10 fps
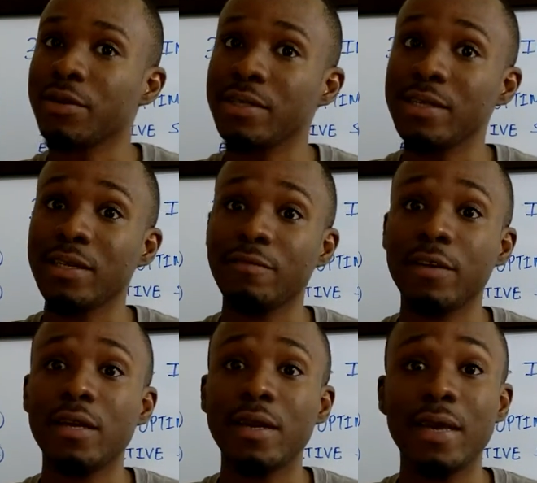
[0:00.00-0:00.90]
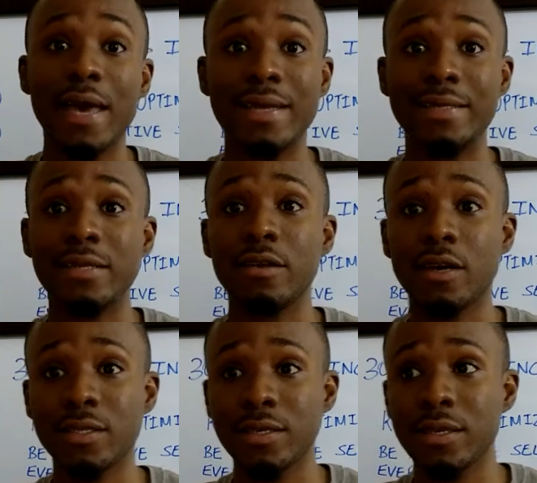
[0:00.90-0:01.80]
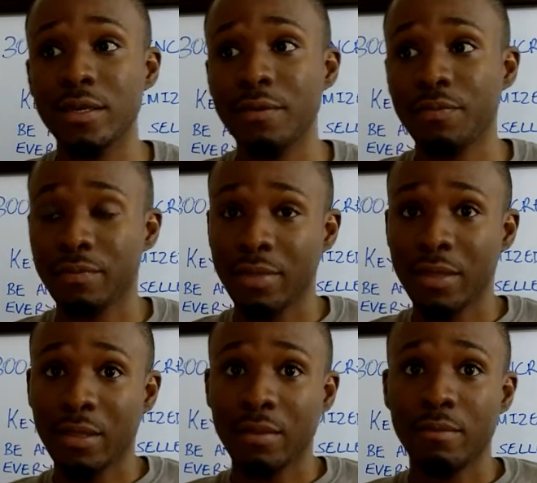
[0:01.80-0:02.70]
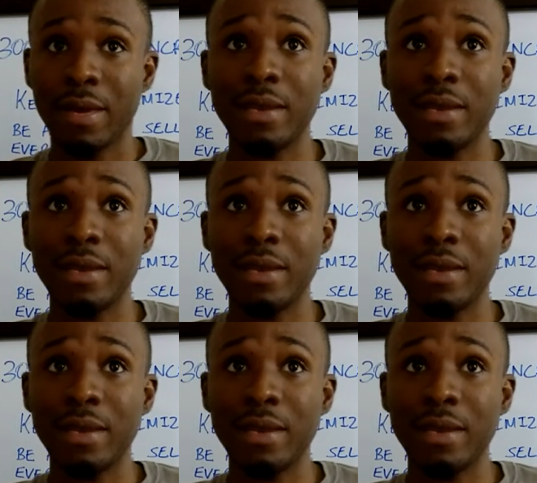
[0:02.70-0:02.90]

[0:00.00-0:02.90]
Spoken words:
significantly. I did not. My